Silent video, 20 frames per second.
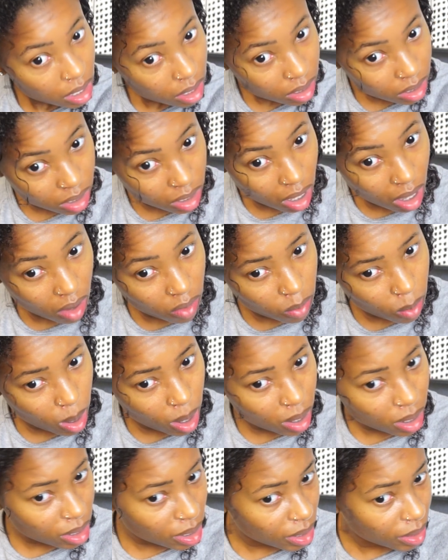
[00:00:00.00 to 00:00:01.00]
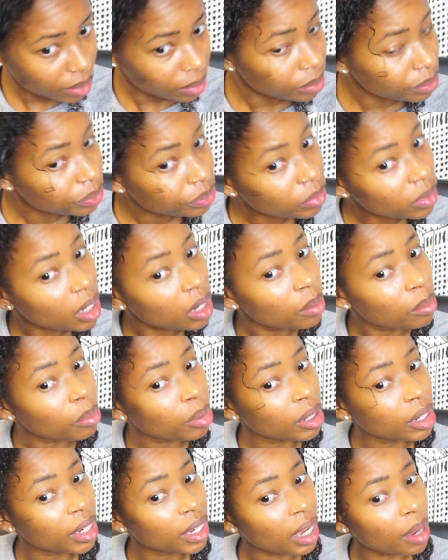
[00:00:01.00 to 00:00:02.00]
soft water,
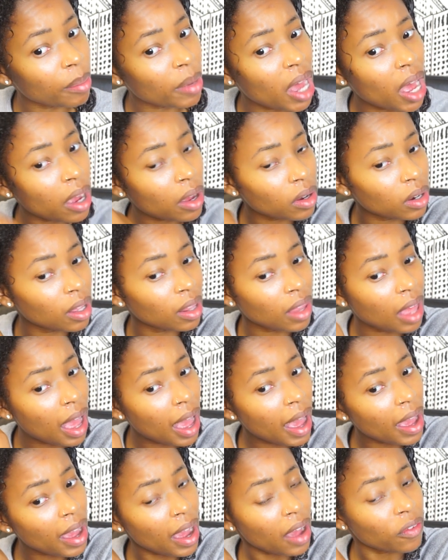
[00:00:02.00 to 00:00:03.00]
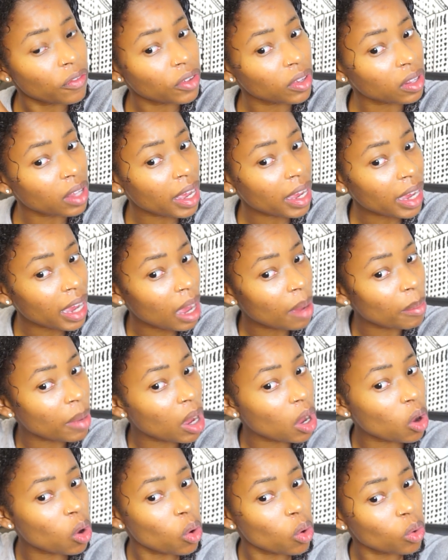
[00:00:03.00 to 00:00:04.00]
but I'm not gonna lie, I feel like at
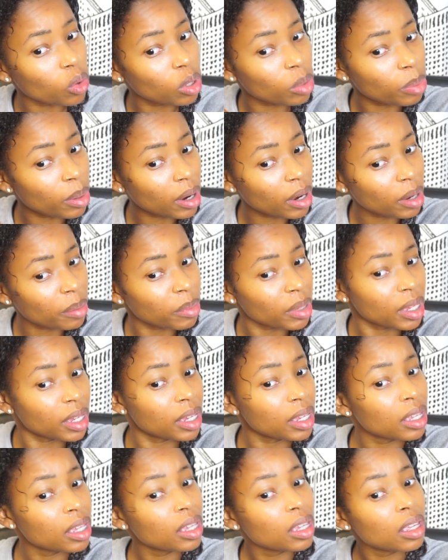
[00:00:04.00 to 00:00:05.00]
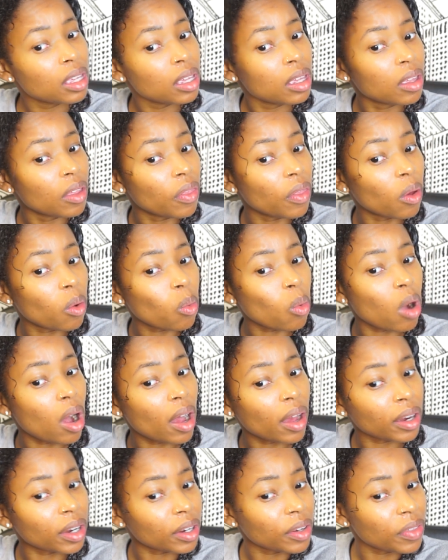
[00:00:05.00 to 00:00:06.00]
my old apartment, the
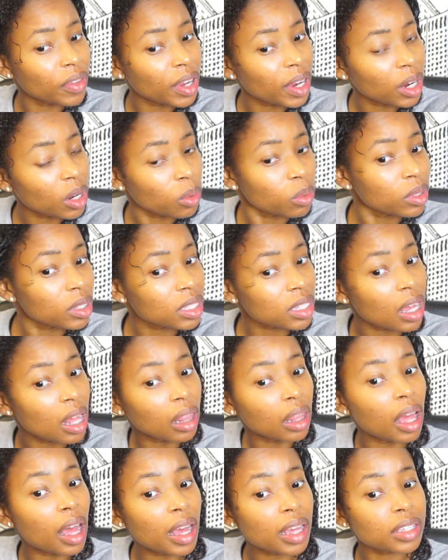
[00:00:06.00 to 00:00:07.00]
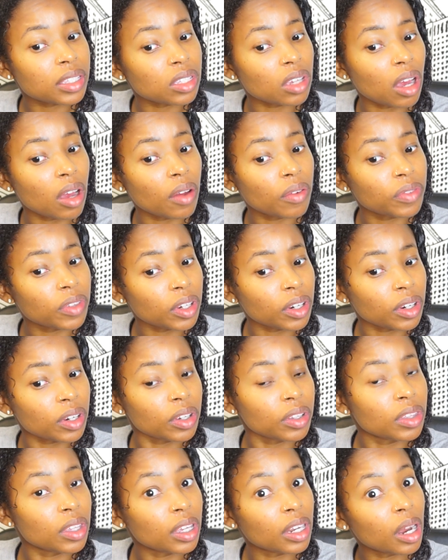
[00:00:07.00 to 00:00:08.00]
water there was a lot
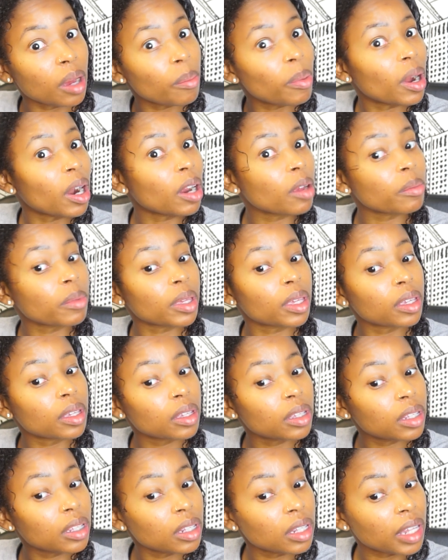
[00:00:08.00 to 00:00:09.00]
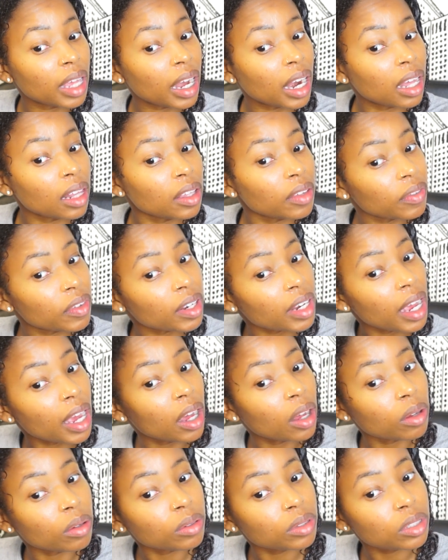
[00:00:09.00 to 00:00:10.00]
softer than the apartment that I live in
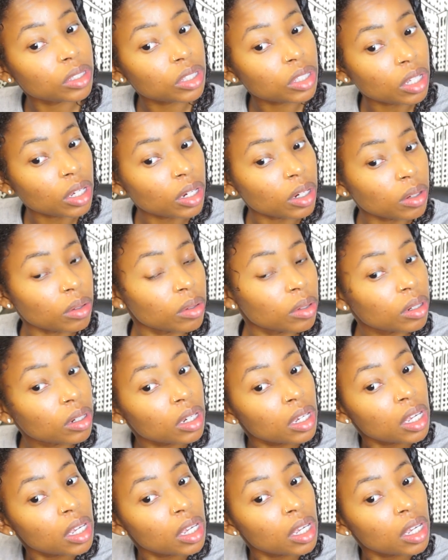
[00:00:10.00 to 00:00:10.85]
now. So